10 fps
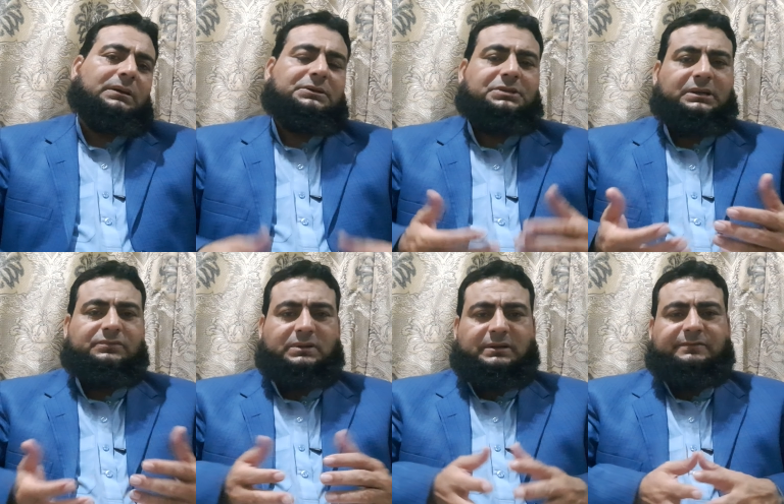she is
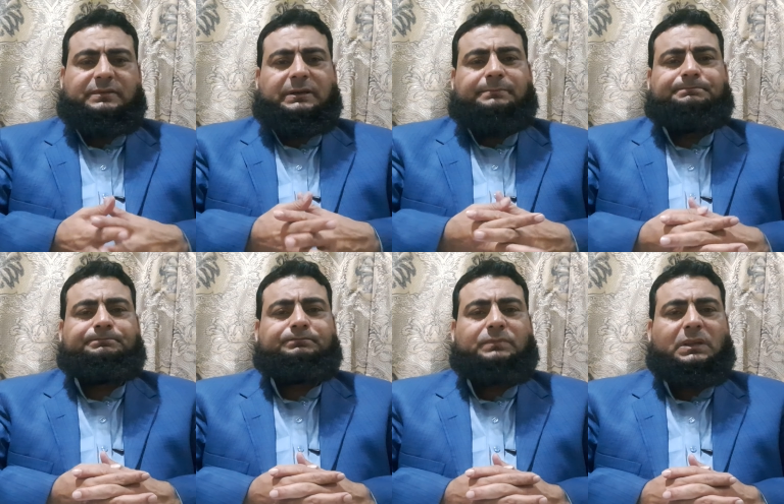one of the
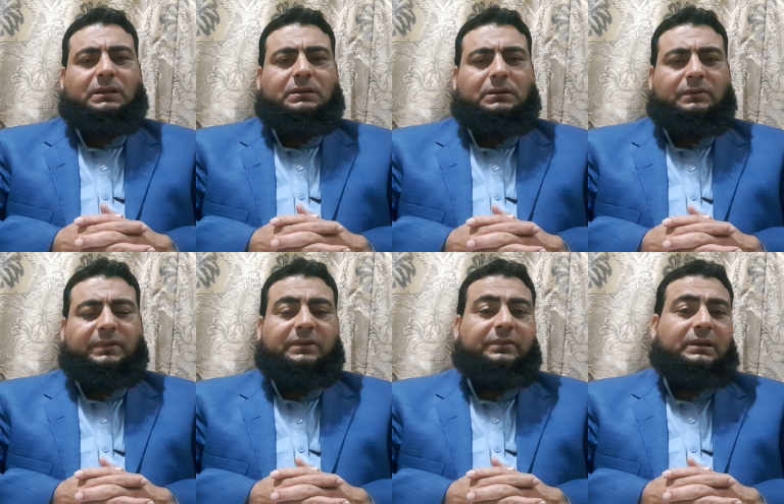
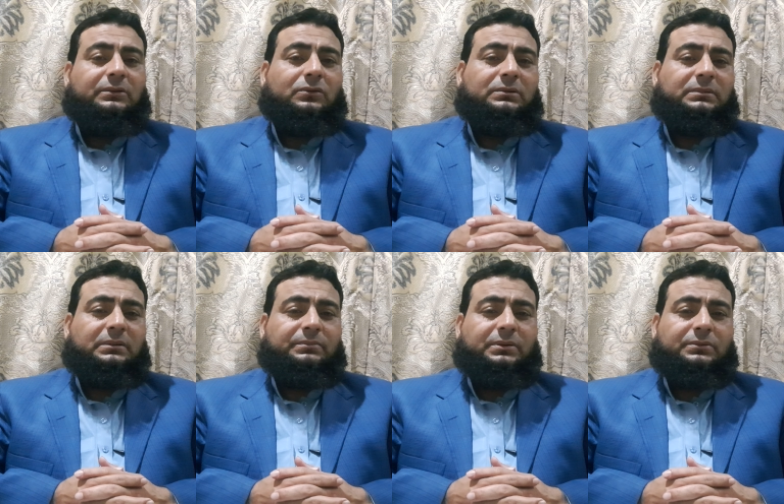very
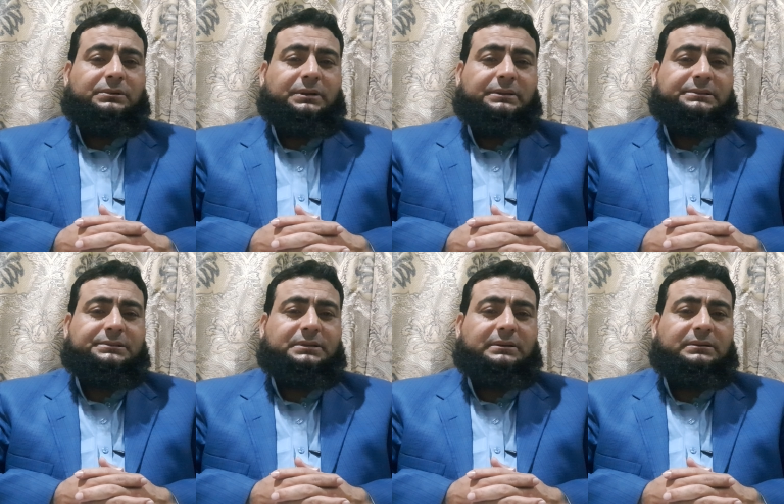well-known
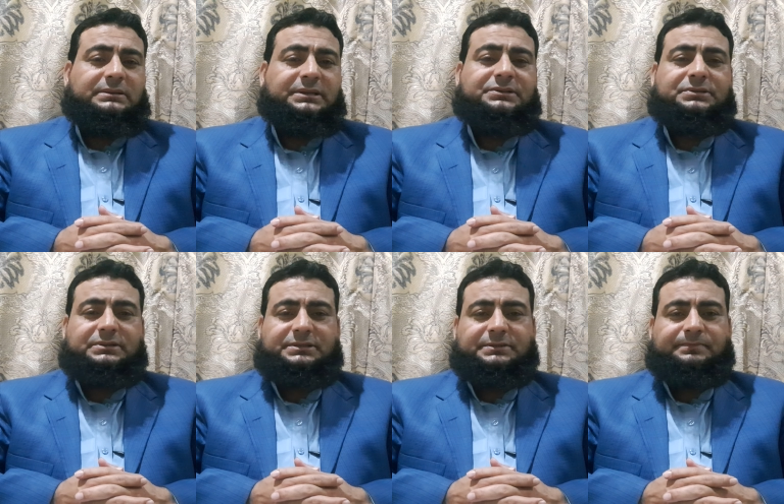Bronte's
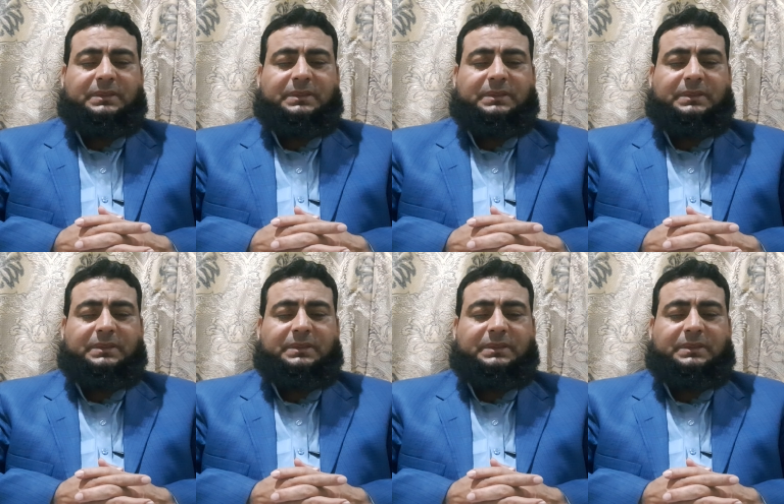sisters,